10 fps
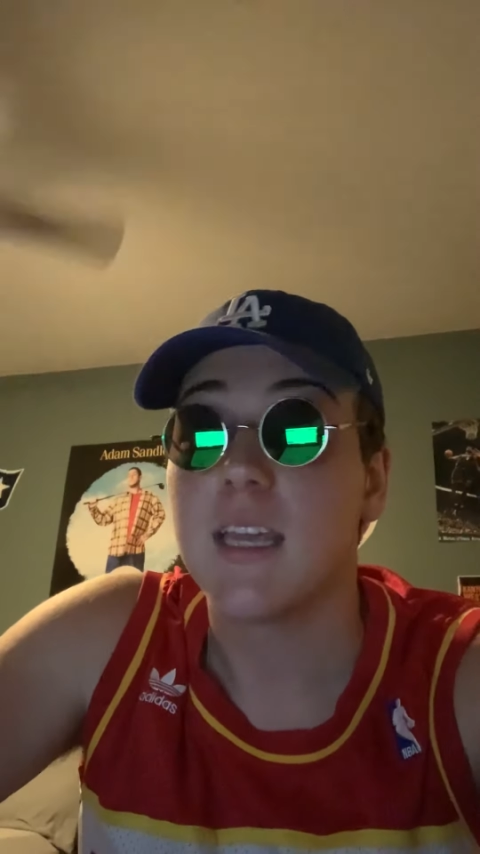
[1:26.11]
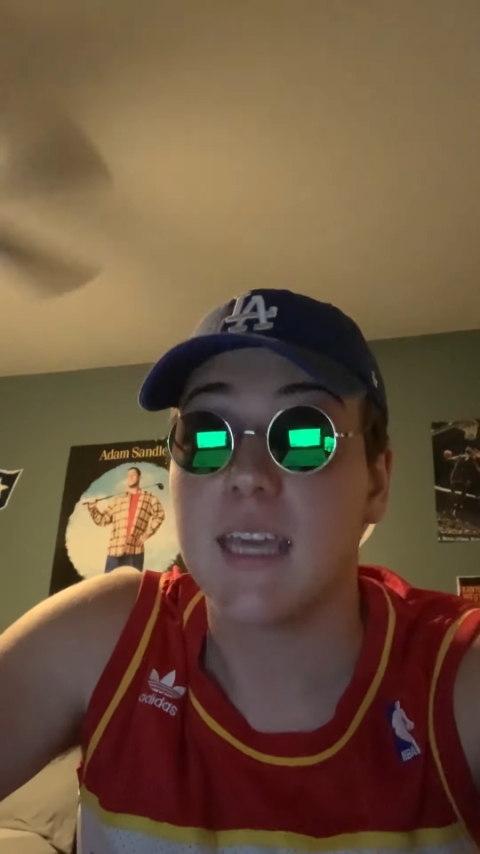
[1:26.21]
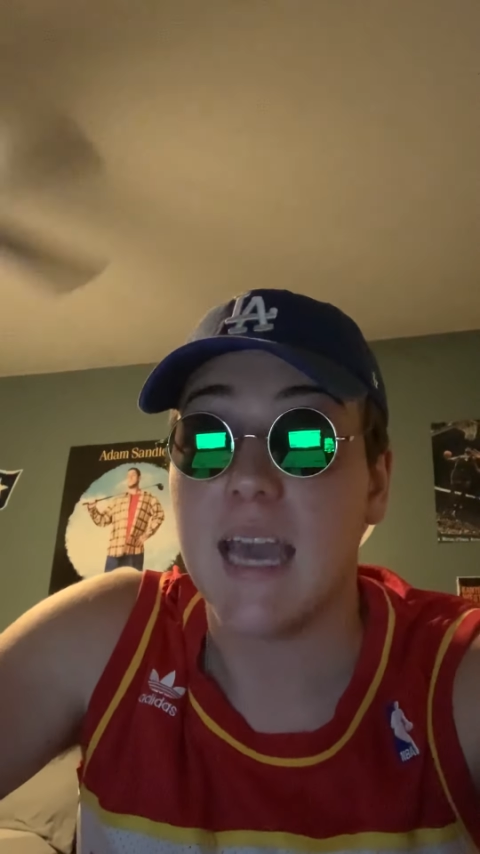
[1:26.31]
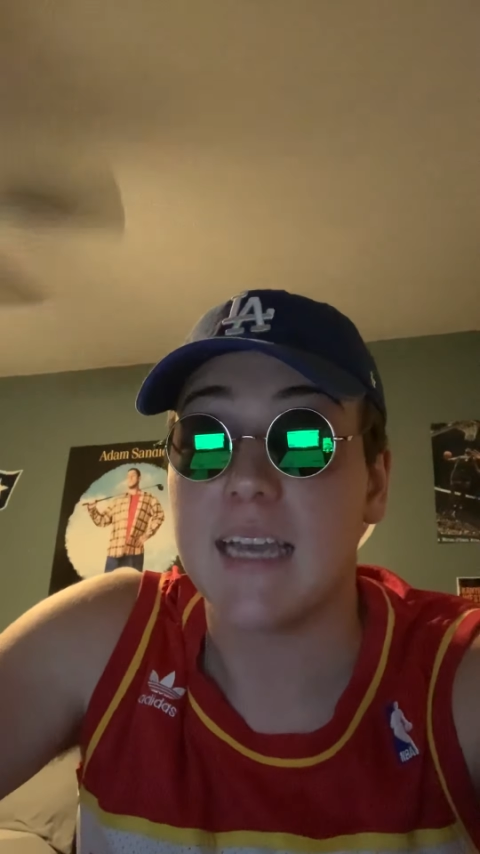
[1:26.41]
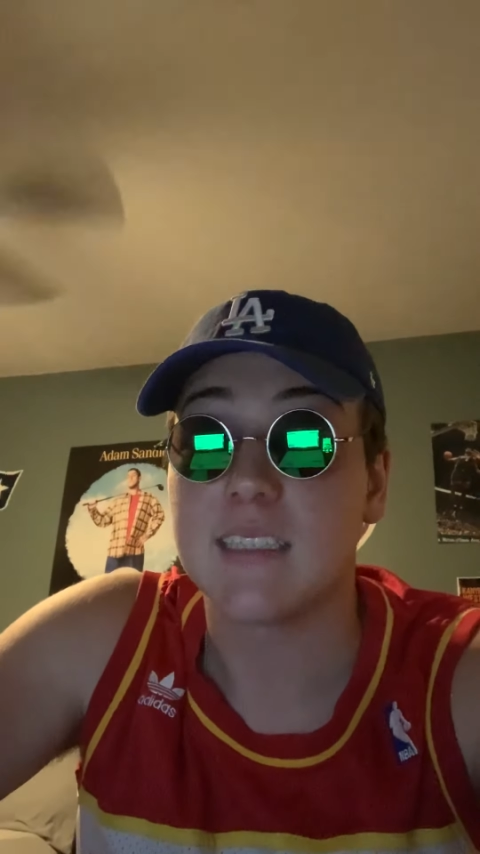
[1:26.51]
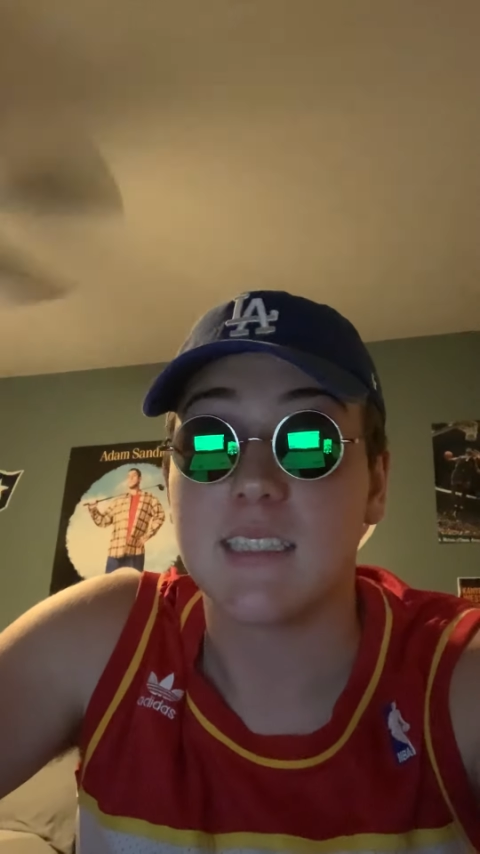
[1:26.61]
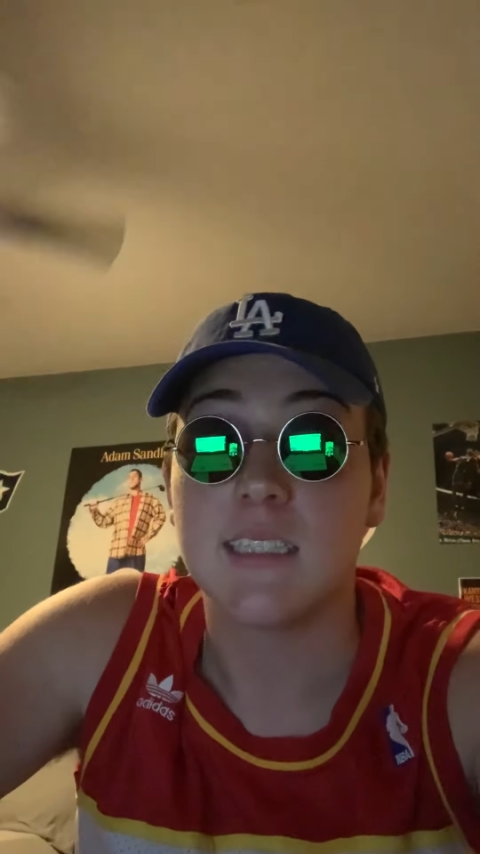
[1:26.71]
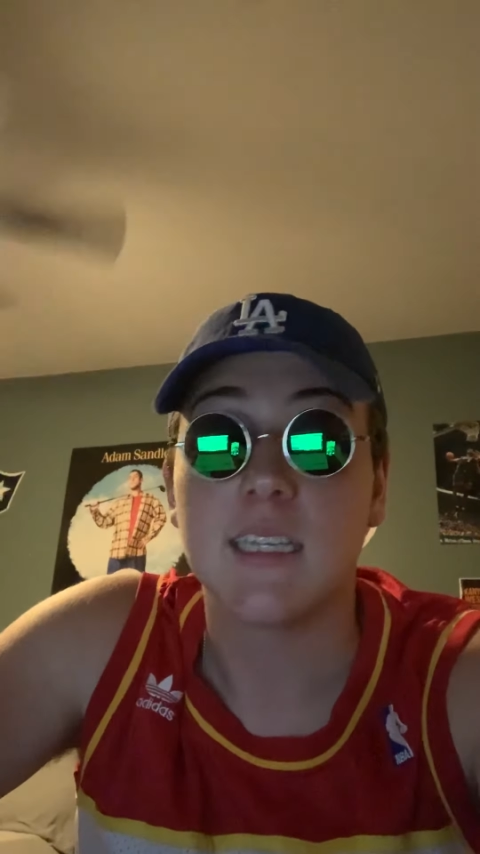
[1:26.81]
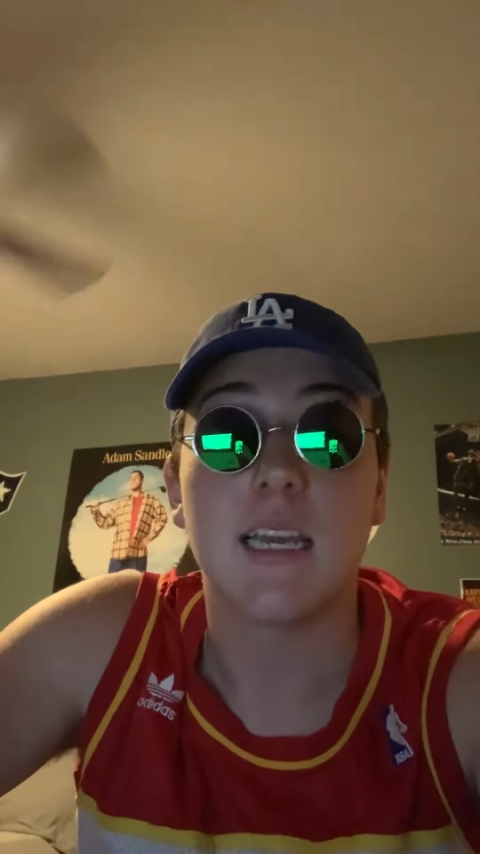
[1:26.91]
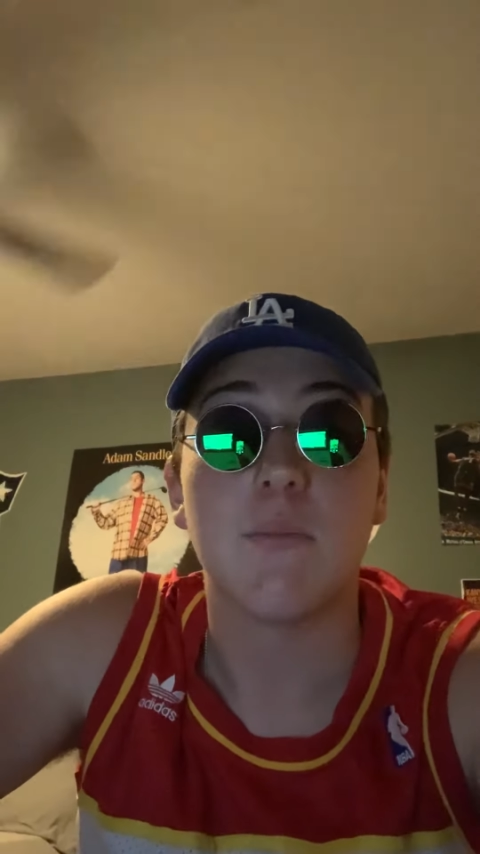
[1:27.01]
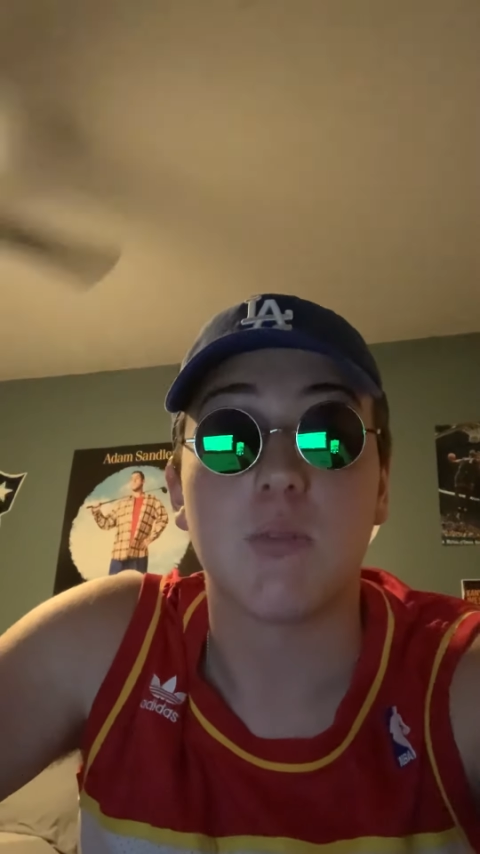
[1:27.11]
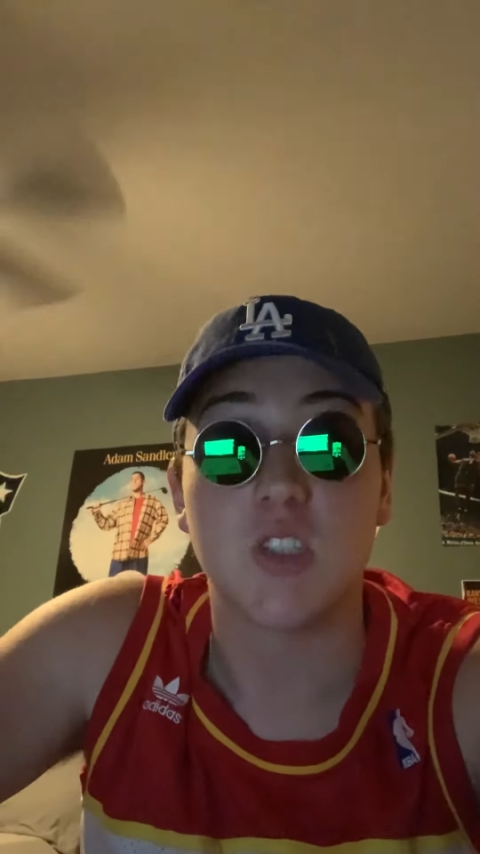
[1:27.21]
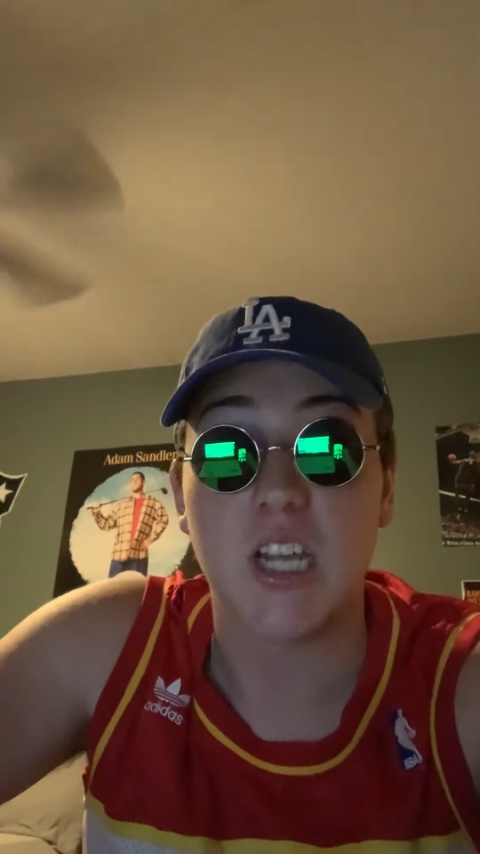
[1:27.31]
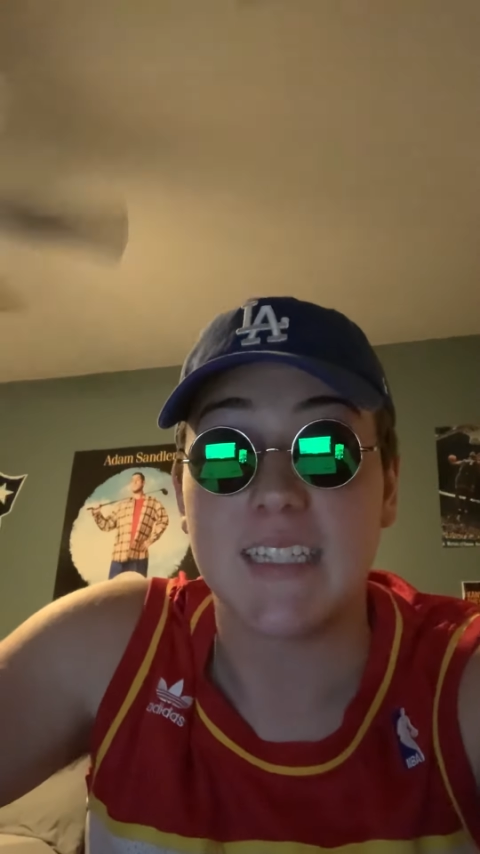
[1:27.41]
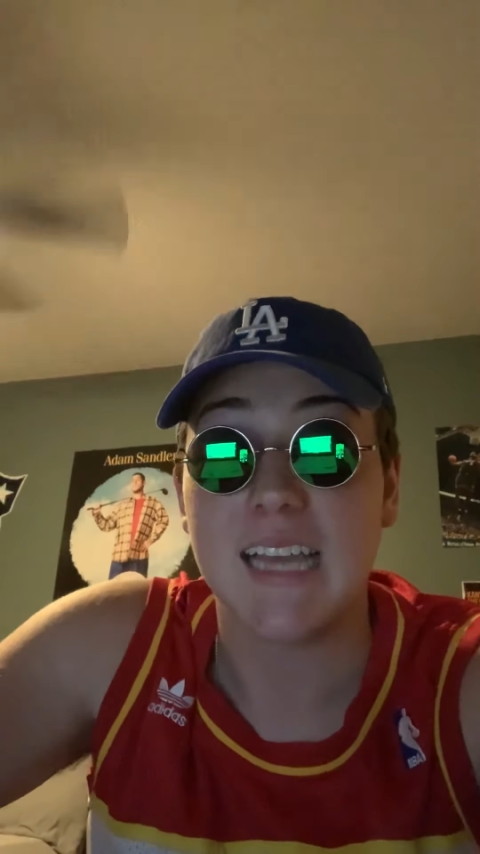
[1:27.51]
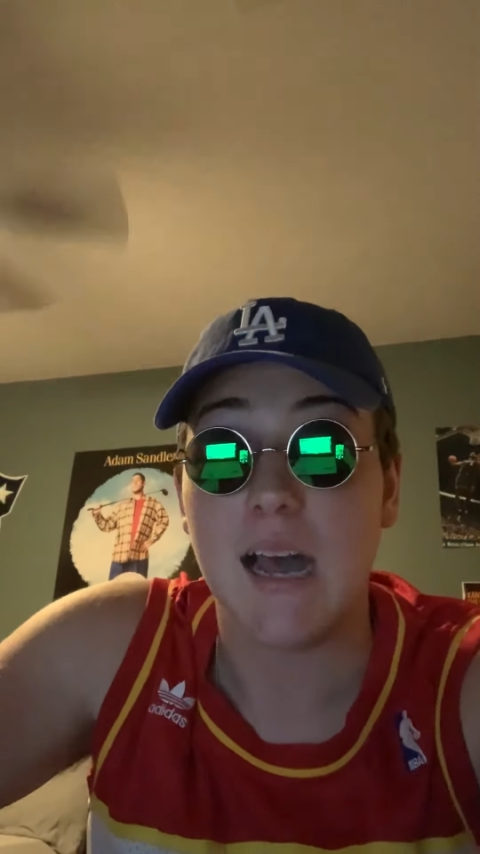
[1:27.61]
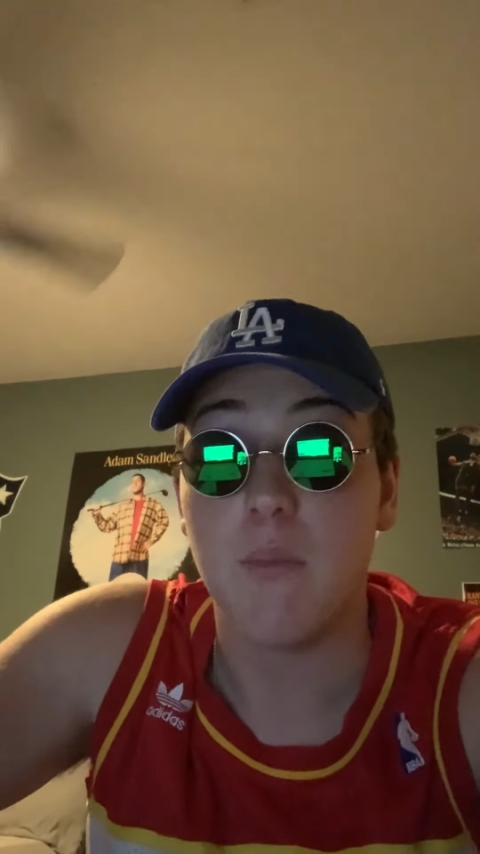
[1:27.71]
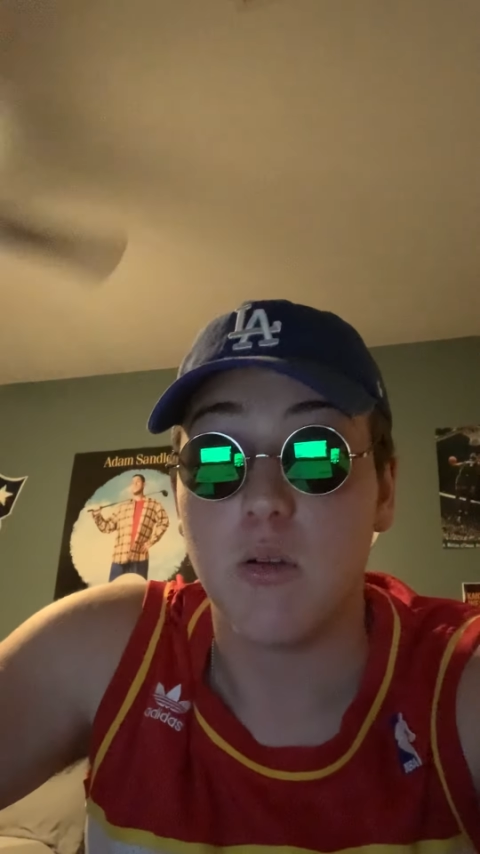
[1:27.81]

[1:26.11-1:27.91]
gases, and projectile